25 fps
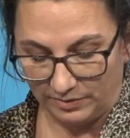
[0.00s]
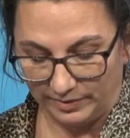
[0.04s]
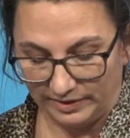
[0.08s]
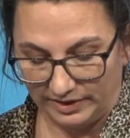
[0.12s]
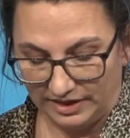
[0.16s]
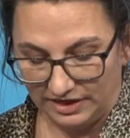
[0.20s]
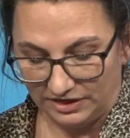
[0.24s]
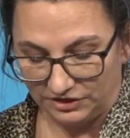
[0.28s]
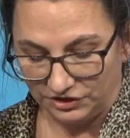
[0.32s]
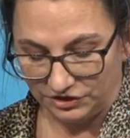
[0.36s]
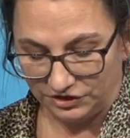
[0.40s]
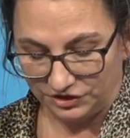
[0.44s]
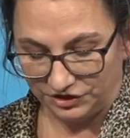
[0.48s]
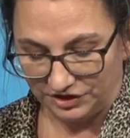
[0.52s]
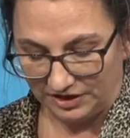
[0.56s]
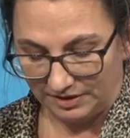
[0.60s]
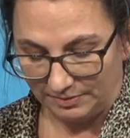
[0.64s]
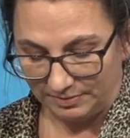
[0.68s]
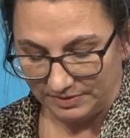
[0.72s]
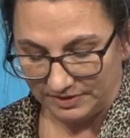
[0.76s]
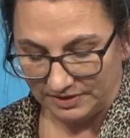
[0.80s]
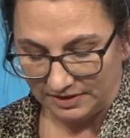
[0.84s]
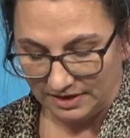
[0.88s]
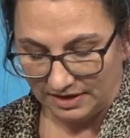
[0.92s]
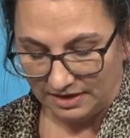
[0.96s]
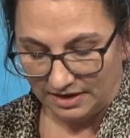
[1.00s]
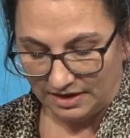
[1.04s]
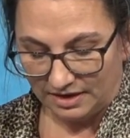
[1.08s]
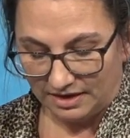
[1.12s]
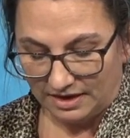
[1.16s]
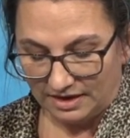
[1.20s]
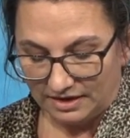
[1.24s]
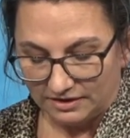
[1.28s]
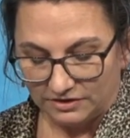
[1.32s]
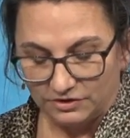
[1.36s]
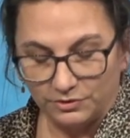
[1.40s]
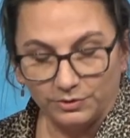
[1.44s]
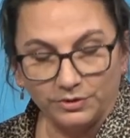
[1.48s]
relationships,
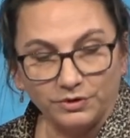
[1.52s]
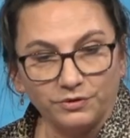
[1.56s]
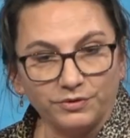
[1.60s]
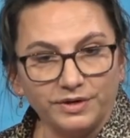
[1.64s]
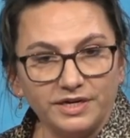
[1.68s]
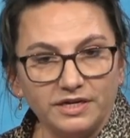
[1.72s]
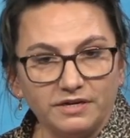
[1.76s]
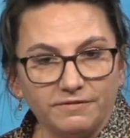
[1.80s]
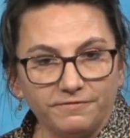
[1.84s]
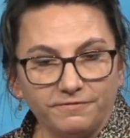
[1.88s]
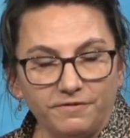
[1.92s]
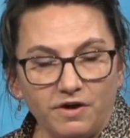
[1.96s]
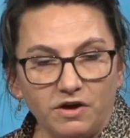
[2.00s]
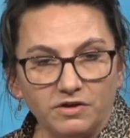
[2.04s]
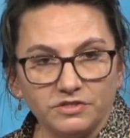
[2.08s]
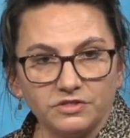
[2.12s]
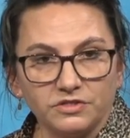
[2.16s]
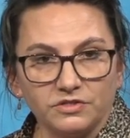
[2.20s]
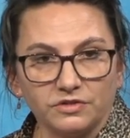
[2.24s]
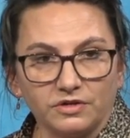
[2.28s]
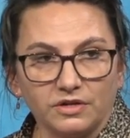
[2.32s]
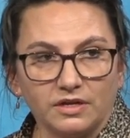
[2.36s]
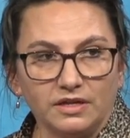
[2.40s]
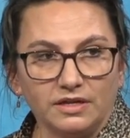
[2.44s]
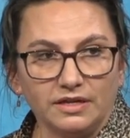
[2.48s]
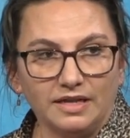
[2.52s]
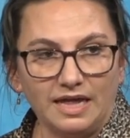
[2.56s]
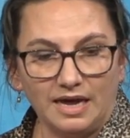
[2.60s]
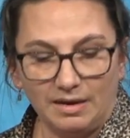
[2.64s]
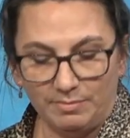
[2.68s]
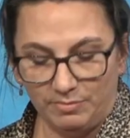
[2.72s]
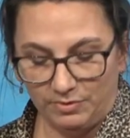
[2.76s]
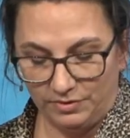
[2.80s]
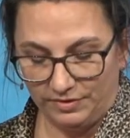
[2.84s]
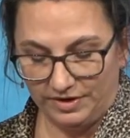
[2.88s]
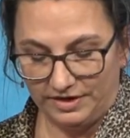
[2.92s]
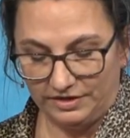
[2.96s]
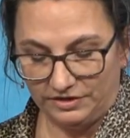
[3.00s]
to agree to foster
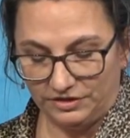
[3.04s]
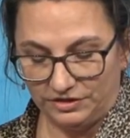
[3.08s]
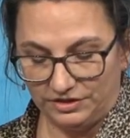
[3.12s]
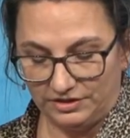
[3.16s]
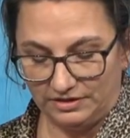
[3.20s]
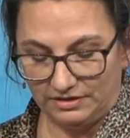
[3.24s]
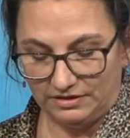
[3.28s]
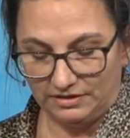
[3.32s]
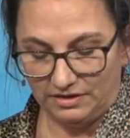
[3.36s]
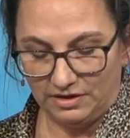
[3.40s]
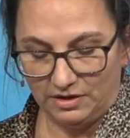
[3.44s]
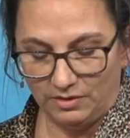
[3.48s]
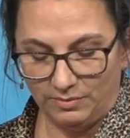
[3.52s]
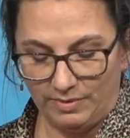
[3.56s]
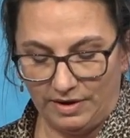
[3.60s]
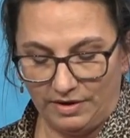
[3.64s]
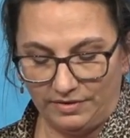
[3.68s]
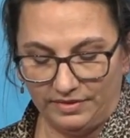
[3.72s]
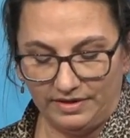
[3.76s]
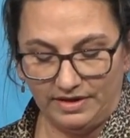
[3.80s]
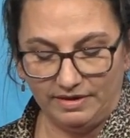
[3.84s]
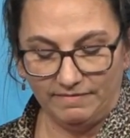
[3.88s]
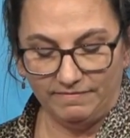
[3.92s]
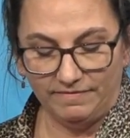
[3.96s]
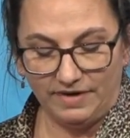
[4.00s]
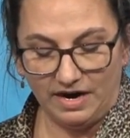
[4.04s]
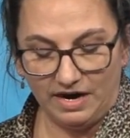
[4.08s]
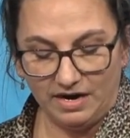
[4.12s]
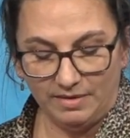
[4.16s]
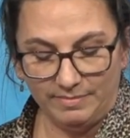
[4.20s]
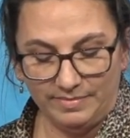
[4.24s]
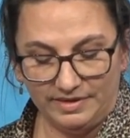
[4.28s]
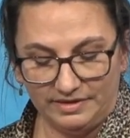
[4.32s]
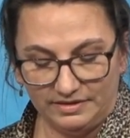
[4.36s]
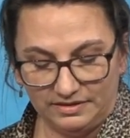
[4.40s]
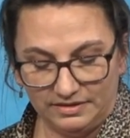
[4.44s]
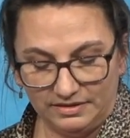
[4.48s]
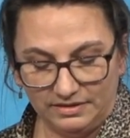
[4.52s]
collaboration around the
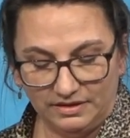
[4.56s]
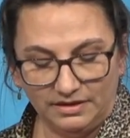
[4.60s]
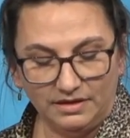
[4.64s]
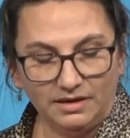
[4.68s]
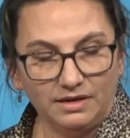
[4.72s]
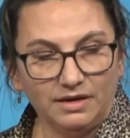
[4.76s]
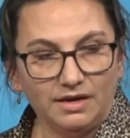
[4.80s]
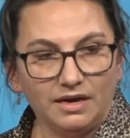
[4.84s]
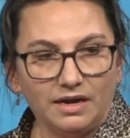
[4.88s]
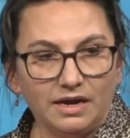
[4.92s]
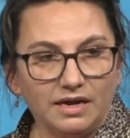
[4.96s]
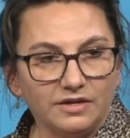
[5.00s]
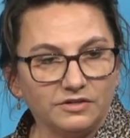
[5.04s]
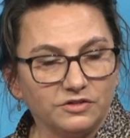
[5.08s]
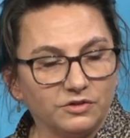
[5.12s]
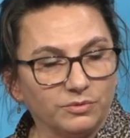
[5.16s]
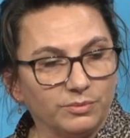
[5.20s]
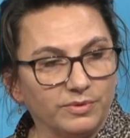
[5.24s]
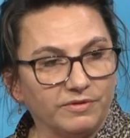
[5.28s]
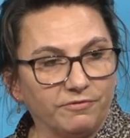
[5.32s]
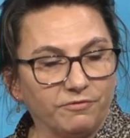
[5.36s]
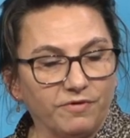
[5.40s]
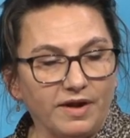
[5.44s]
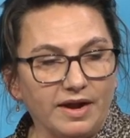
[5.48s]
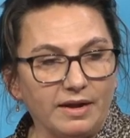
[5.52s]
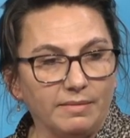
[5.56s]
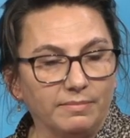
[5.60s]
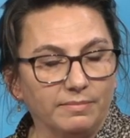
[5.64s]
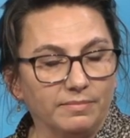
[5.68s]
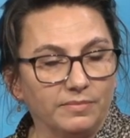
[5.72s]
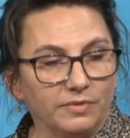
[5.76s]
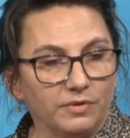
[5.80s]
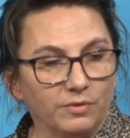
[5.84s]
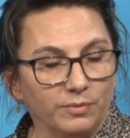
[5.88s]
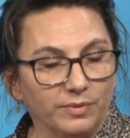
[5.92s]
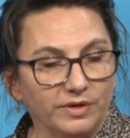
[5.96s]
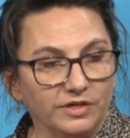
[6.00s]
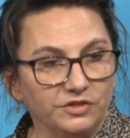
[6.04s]
environment, and to
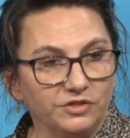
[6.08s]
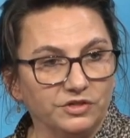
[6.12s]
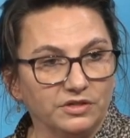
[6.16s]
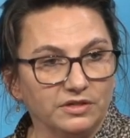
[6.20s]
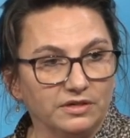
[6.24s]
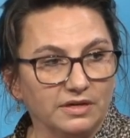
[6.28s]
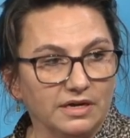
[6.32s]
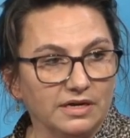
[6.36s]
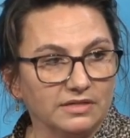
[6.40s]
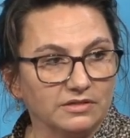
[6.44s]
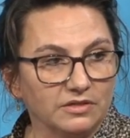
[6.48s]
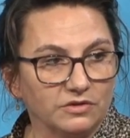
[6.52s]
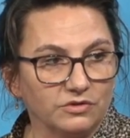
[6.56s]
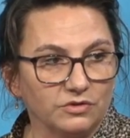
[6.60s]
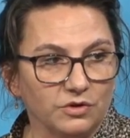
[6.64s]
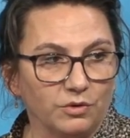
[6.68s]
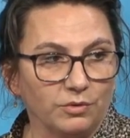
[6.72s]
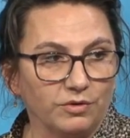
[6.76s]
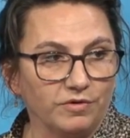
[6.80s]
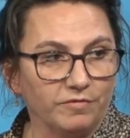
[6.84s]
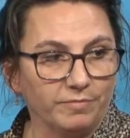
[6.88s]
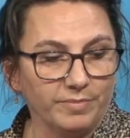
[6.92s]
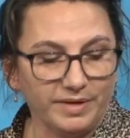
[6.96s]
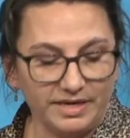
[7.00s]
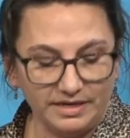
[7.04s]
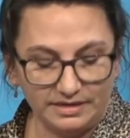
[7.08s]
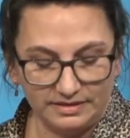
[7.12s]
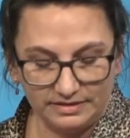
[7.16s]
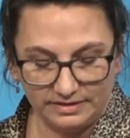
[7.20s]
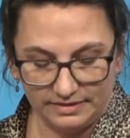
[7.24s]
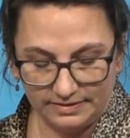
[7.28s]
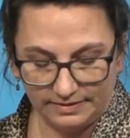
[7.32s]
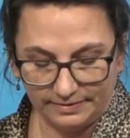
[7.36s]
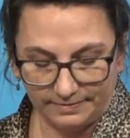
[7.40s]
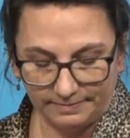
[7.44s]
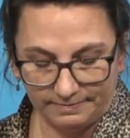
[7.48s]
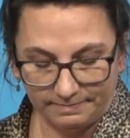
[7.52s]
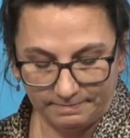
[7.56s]
reframe the region as a zone of
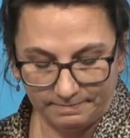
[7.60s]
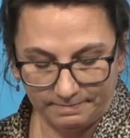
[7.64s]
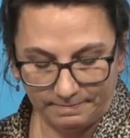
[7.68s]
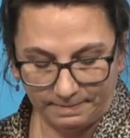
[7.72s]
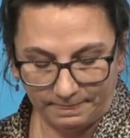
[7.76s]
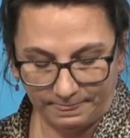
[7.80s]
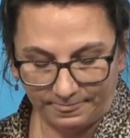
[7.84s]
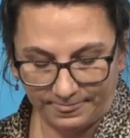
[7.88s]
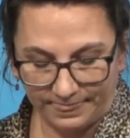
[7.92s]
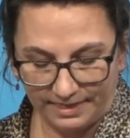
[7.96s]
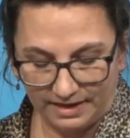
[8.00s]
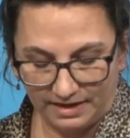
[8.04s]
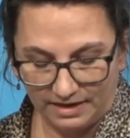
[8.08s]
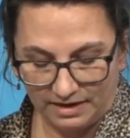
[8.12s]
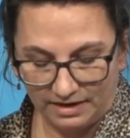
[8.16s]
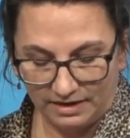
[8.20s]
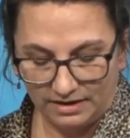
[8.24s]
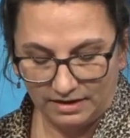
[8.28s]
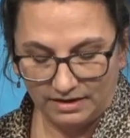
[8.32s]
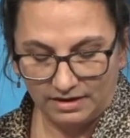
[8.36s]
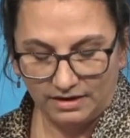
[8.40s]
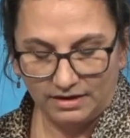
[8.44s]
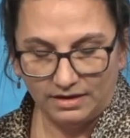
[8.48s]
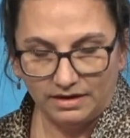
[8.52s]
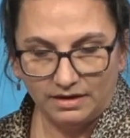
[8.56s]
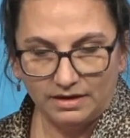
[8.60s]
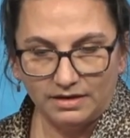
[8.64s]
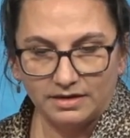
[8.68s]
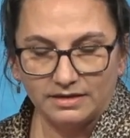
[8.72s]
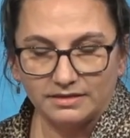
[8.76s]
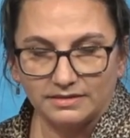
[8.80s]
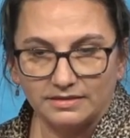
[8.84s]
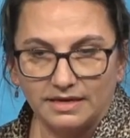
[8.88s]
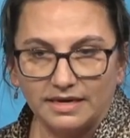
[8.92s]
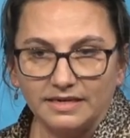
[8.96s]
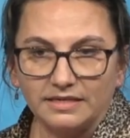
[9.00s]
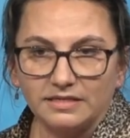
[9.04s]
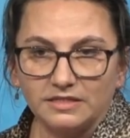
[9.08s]
peace.
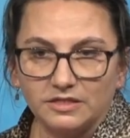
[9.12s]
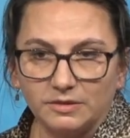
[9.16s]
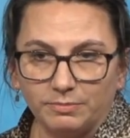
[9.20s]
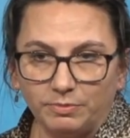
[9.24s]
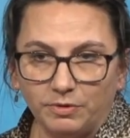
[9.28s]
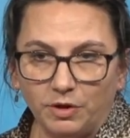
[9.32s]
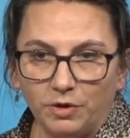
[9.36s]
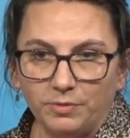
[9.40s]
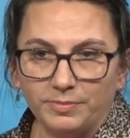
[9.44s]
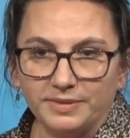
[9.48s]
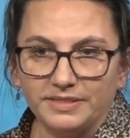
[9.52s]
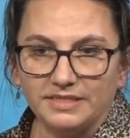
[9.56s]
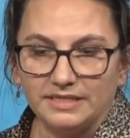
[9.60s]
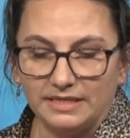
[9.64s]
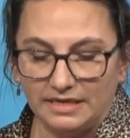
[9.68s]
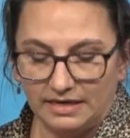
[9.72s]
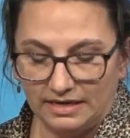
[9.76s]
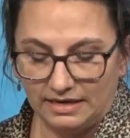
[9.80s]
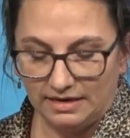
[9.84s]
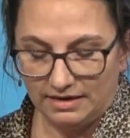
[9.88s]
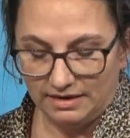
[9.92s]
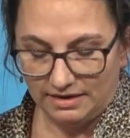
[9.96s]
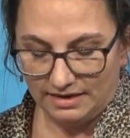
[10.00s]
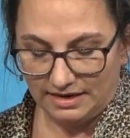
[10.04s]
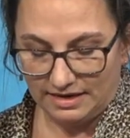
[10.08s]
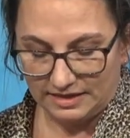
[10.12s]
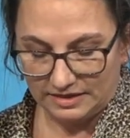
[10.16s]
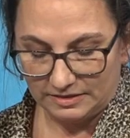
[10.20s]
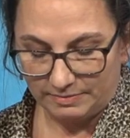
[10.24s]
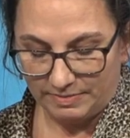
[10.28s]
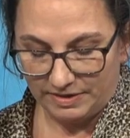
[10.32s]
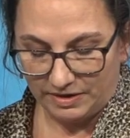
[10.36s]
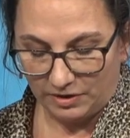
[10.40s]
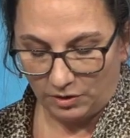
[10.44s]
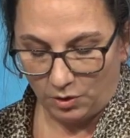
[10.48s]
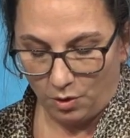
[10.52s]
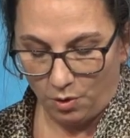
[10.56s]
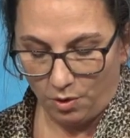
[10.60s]
Science diplomacy has
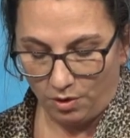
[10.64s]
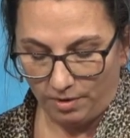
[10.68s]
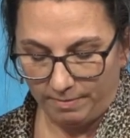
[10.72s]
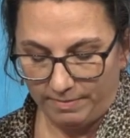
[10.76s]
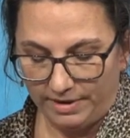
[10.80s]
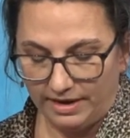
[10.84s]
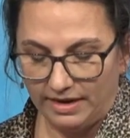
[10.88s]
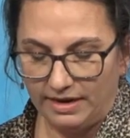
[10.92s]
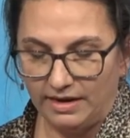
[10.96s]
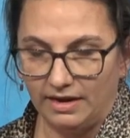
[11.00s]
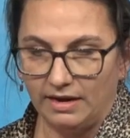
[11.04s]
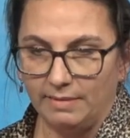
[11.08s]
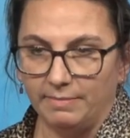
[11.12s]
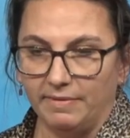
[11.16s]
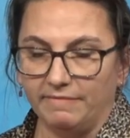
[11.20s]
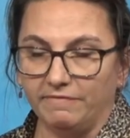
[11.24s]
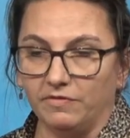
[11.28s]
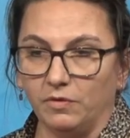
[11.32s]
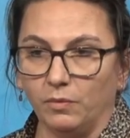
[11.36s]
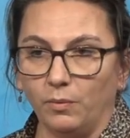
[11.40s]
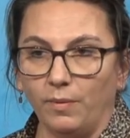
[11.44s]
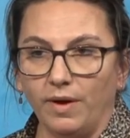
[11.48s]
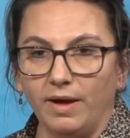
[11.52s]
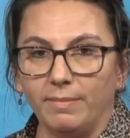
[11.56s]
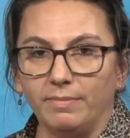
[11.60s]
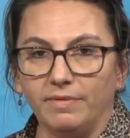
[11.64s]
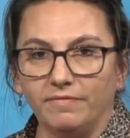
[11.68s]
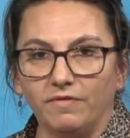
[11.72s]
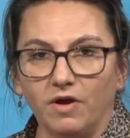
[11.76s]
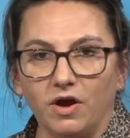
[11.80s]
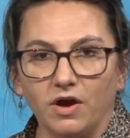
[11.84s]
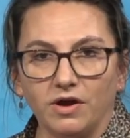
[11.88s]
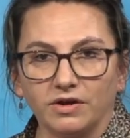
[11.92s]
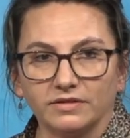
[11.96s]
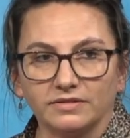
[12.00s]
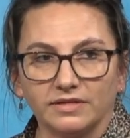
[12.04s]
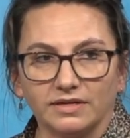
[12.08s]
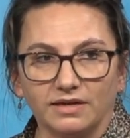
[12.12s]
been a core medium of the web of
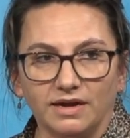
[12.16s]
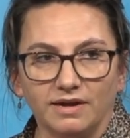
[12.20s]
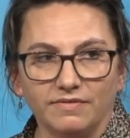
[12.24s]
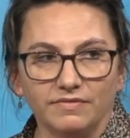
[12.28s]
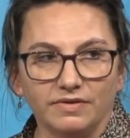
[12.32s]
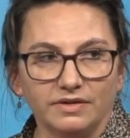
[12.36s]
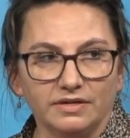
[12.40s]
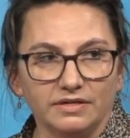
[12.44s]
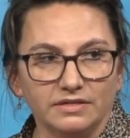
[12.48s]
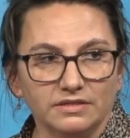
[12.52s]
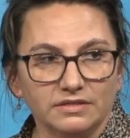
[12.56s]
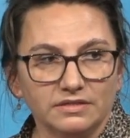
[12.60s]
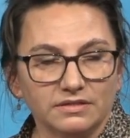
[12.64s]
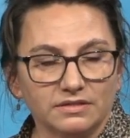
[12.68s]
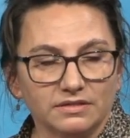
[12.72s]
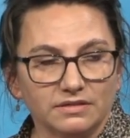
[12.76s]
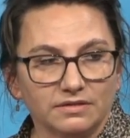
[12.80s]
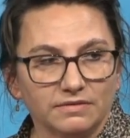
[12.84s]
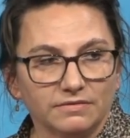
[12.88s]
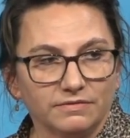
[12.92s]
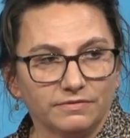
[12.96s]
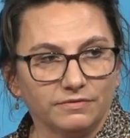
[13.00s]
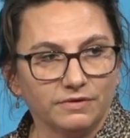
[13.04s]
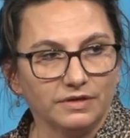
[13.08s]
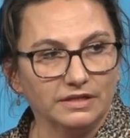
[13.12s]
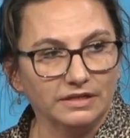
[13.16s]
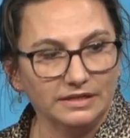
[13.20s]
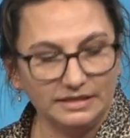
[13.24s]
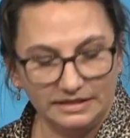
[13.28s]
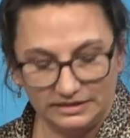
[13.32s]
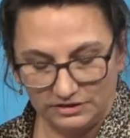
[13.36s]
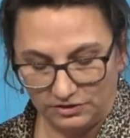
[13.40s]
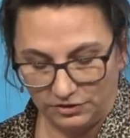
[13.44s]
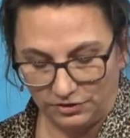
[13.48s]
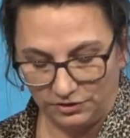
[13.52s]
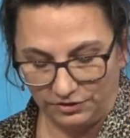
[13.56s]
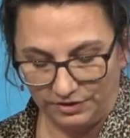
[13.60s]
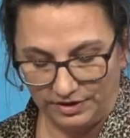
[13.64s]
Arctic governance for at
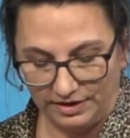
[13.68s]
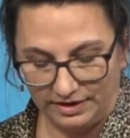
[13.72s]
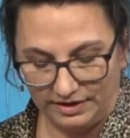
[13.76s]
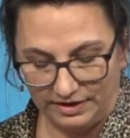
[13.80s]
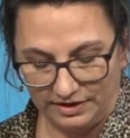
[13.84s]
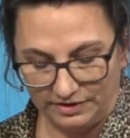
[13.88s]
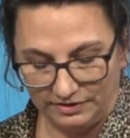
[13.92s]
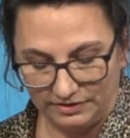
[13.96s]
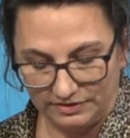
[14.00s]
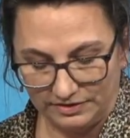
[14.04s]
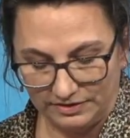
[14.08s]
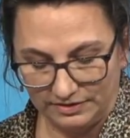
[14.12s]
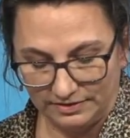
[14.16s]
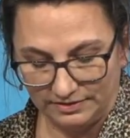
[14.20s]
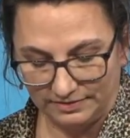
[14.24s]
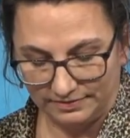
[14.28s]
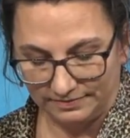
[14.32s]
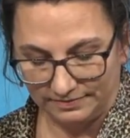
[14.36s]
least 30 years.